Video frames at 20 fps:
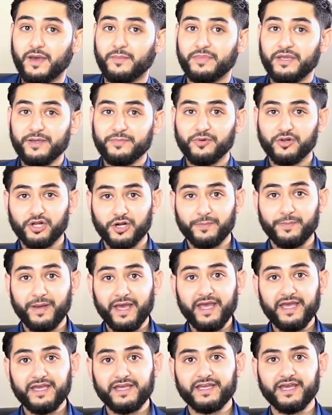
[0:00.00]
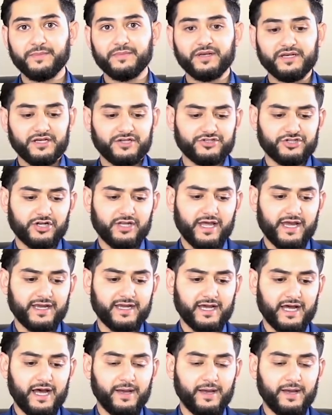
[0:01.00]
people are paying it because they're like,